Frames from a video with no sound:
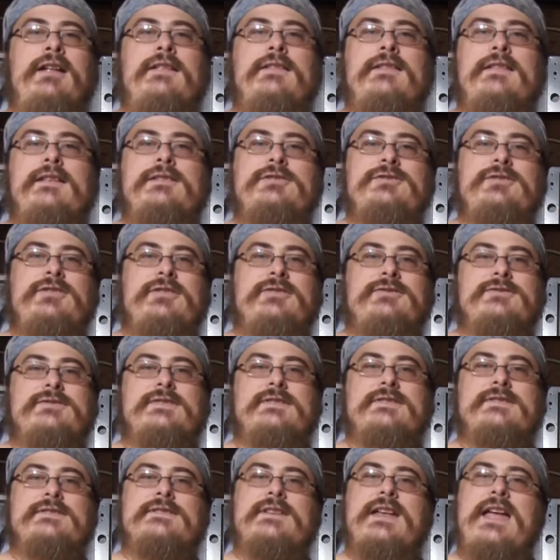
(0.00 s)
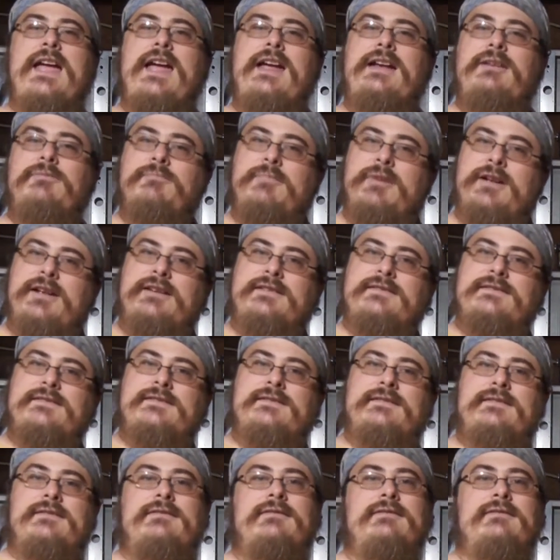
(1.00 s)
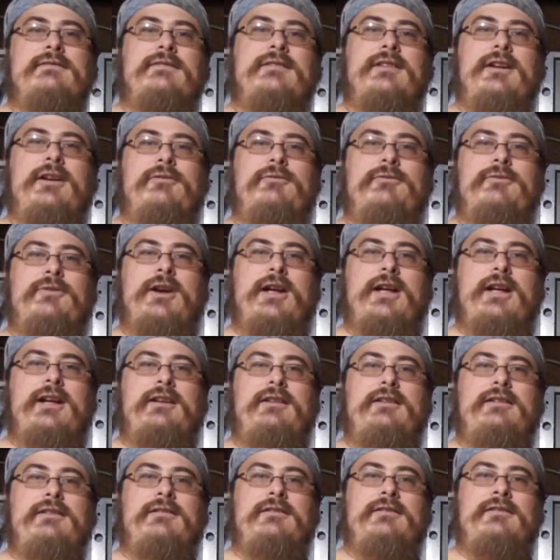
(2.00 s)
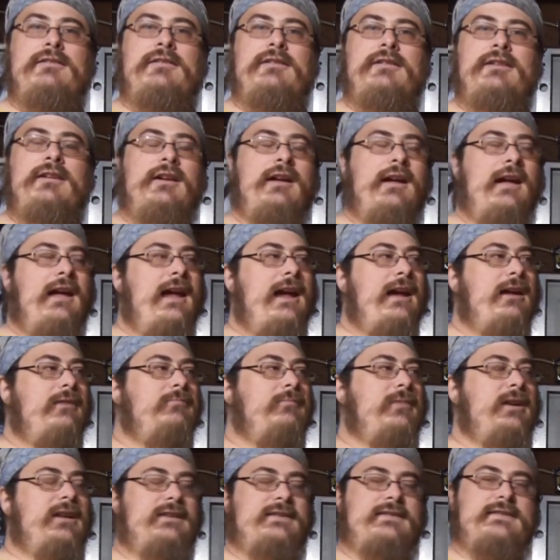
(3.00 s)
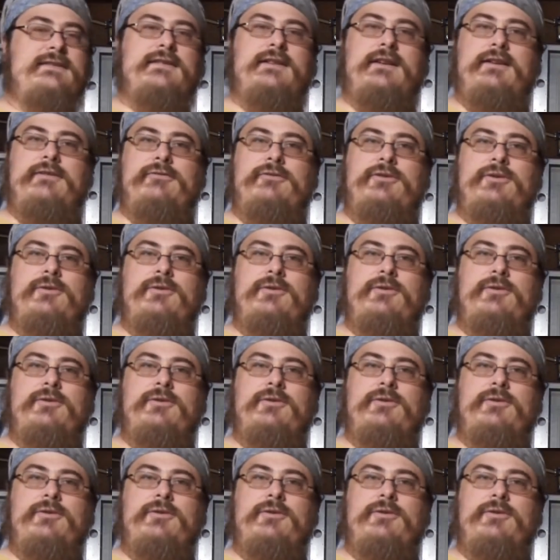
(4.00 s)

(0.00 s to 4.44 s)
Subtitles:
This uses 8 bits of red, 8 bits of